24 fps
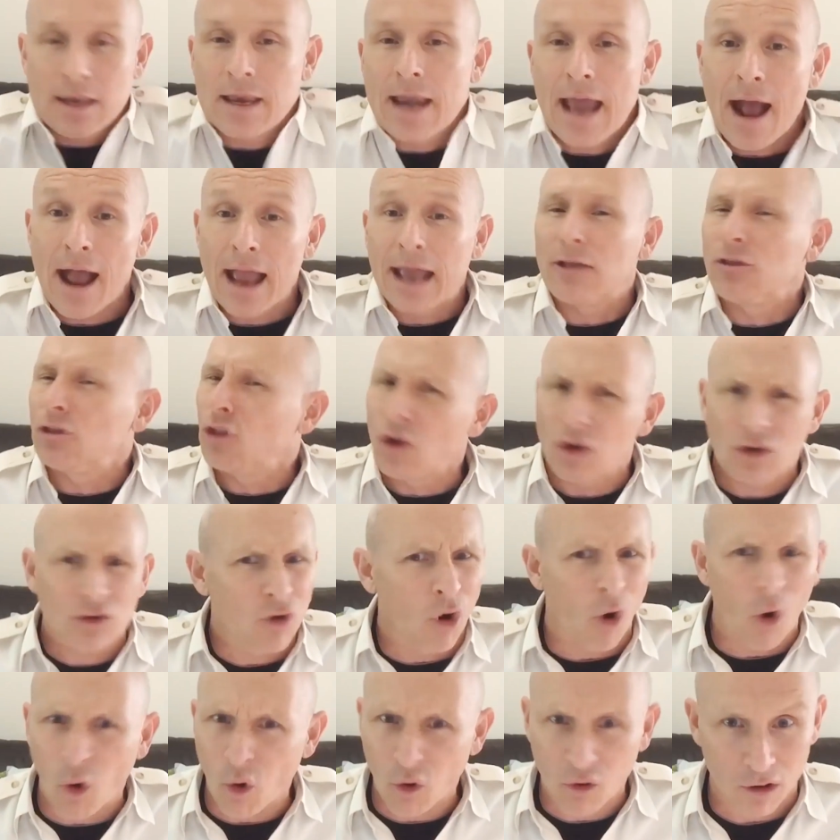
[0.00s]
Now it looked
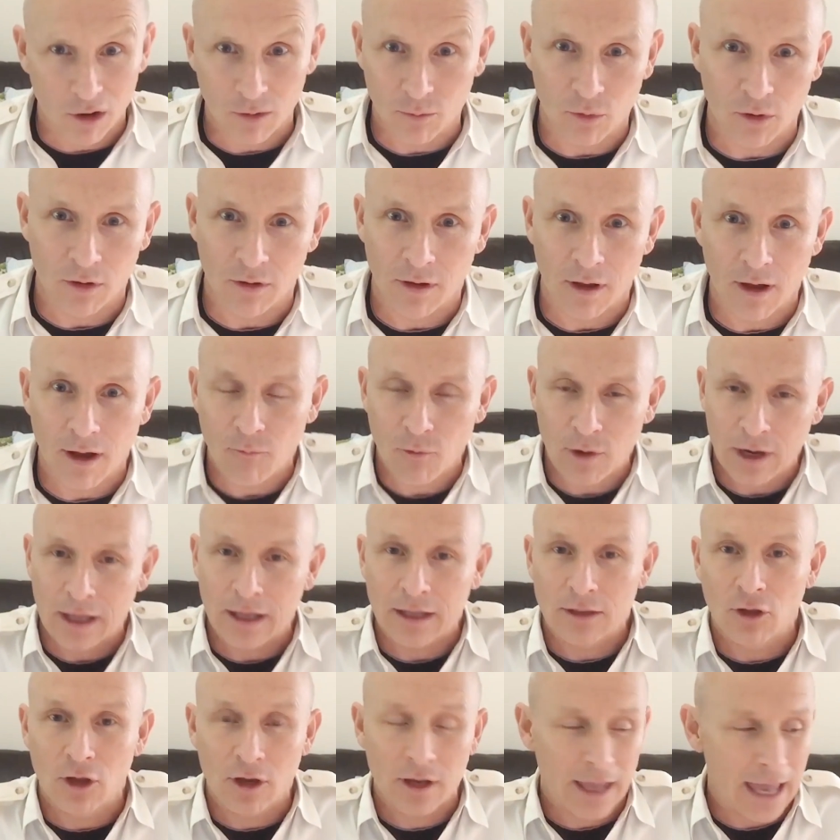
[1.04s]
horrible when I
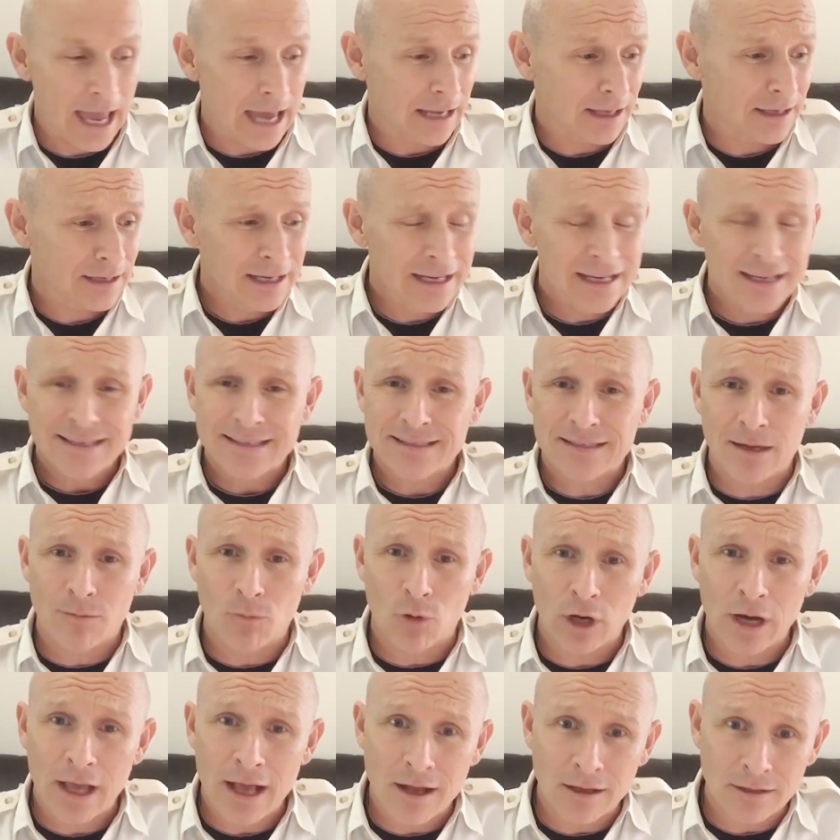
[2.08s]
look at it.
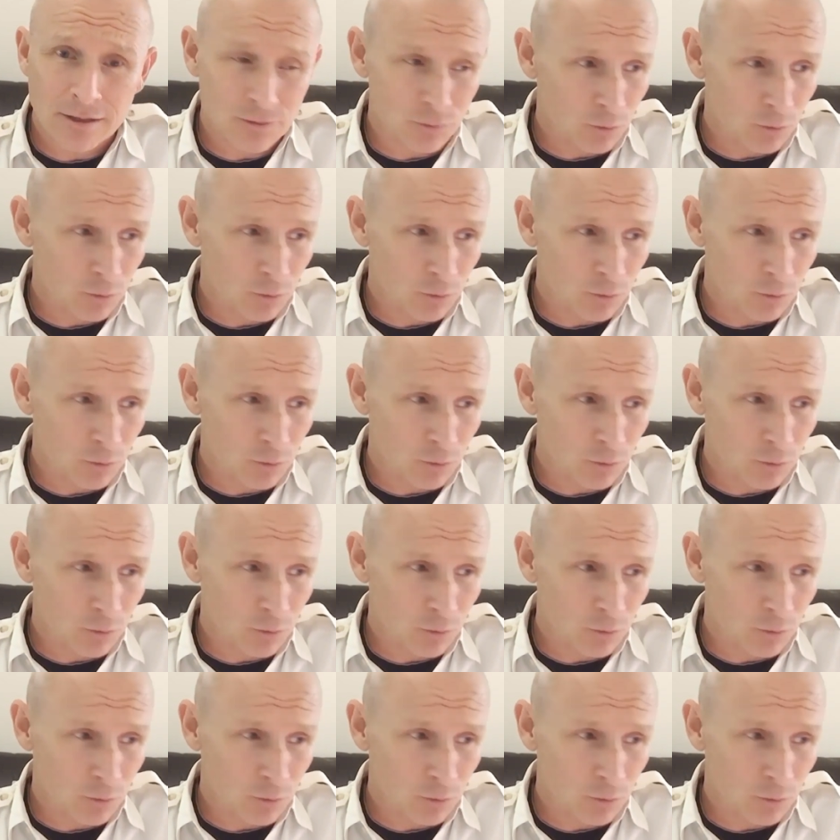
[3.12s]
Someone else